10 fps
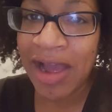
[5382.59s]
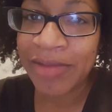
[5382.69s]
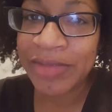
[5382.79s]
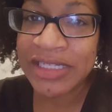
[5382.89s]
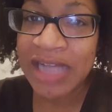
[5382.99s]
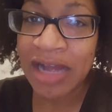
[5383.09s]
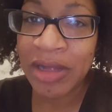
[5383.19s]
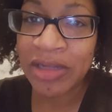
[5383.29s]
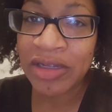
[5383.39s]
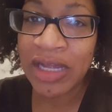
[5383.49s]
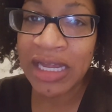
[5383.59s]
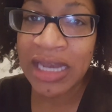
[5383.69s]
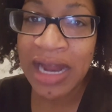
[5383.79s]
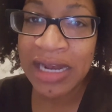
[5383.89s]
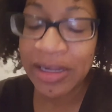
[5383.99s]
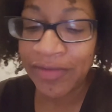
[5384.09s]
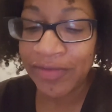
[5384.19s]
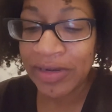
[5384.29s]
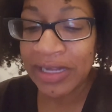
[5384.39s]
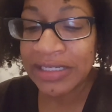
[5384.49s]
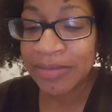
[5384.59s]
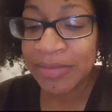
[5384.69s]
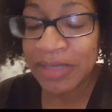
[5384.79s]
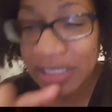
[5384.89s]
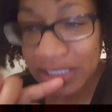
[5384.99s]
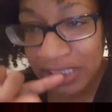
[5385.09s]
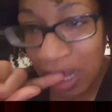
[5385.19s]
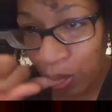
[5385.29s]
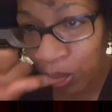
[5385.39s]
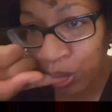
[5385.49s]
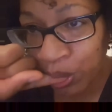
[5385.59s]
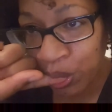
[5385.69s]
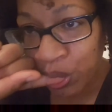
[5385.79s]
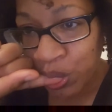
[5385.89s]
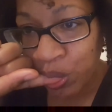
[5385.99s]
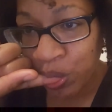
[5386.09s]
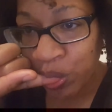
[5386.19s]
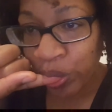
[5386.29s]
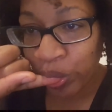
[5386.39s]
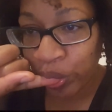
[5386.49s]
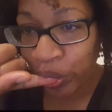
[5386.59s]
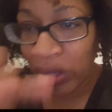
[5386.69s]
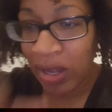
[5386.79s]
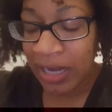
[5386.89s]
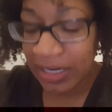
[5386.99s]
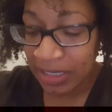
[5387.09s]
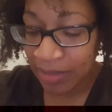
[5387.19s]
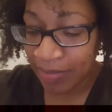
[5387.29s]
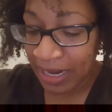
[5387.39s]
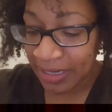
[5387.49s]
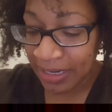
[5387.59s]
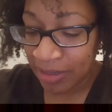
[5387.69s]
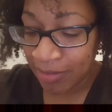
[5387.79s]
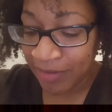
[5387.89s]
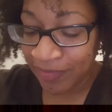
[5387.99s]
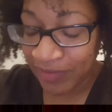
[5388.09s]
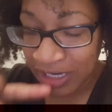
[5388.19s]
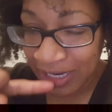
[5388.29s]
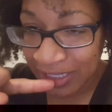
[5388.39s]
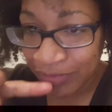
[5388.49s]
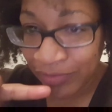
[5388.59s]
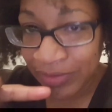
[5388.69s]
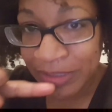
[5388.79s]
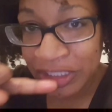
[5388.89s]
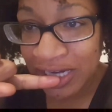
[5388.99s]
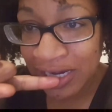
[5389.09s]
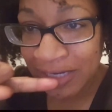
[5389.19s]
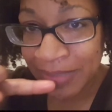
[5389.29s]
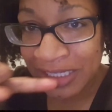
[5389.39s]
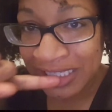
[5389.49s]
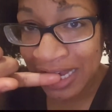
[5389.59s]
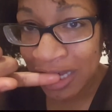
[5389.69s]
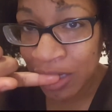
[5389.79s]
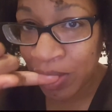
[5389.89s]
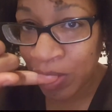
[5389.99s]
I've been talking about getting out of here for like 10 minutes now. I need a Band-Aid on my finger. I done ripped the shit out of my skin.